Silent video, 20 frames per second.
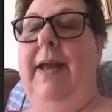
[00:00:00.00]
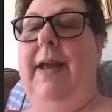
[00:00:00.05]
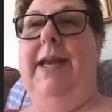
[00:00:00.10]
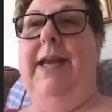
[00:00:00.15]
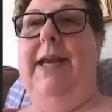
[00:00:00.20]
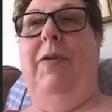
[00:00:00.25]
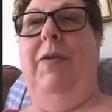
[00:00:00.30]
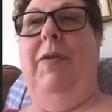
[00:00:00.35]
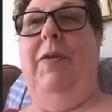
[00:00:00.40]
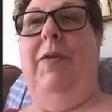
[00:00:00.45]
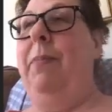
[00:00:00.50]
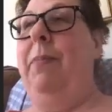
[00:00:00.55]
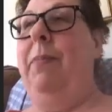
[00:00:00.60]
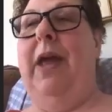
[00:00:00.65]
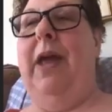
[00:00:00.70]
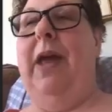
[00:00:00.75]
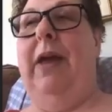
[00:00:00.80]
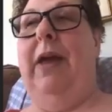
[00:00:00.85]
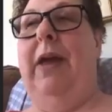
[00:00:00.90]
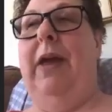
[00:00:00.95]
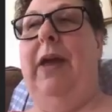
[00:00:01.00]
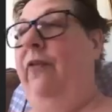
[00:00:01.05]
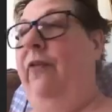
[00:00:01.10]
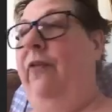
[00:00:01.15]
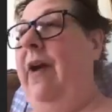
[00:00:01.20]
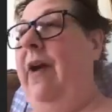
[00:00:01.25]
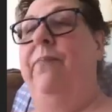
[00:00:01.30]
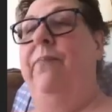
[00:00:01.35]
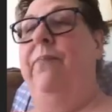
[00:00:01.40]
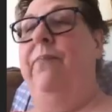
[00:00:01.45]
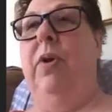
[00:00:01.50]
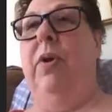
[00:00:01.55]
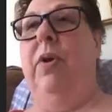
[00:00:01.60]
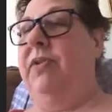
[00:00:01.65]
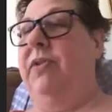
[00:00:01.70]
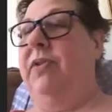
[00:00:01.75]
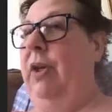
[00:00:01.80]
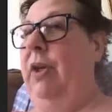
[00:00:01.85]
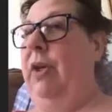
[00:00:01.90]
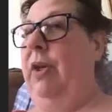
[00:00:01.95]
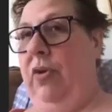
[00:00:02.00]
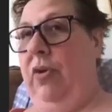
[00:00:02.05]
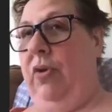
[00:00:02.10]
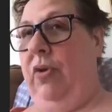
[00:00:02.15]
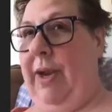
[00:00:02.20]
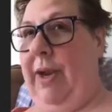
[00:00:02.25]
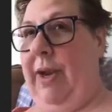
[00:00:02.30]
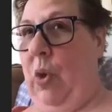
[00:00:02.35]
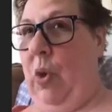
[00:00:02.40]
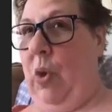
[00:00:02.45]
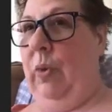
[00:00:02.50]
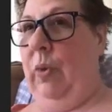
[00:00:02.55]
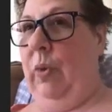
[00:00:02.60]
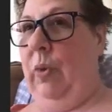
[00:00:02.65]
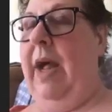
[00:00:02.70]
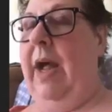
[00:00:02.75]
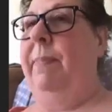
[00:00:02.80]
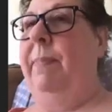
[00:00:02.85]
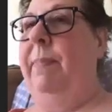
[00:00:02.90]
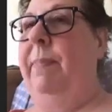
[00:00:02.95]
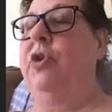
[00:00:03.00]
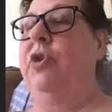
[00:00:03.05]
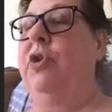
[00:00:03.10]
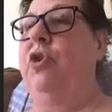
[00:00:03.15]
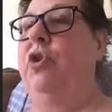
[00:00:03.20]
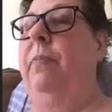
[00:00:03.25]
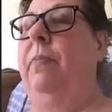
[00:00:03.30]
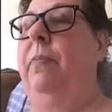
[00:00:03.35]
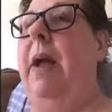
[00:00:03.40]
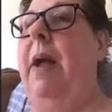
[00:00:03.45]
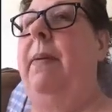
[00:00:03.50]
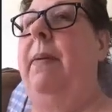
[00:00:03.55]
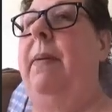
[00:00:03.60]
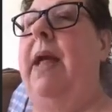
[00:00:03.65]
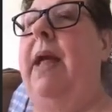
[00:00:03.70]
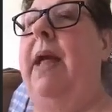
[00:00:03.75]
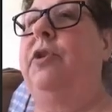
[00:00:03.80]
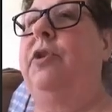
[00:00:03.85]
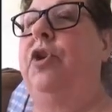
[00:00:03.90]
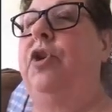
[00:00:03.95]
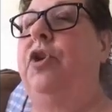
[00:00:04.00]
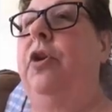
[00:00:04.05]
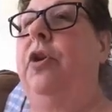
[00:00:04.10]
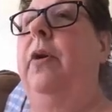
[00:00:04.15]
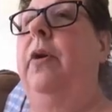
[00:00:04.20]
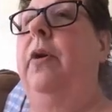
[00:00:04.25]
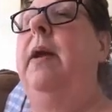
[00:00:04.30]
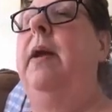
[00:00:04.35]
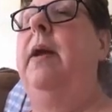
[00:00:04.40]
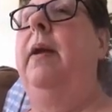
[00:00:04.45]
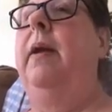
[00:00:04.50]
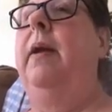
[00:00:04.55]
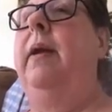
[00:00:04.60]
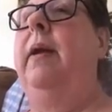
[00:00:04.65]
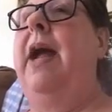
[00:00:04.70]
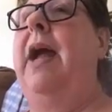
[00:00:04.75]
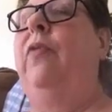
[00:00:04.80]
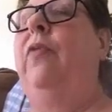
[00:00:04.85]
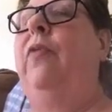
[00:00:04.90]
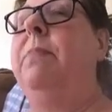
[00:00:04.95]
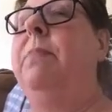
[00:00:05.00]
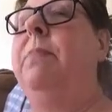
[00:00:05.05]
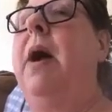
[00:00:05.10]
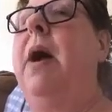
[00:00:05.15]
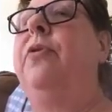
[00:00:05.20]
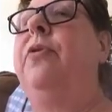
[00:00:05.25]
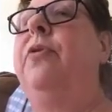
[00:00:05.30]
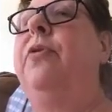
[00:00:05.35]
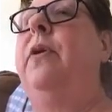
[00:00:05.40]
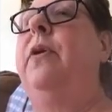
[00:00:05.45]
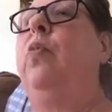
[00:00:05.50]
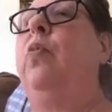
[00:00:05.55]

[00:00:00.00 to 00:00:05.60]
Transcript: Now, remember that 5 books didn't look like a whole lot, but as you're every month, it will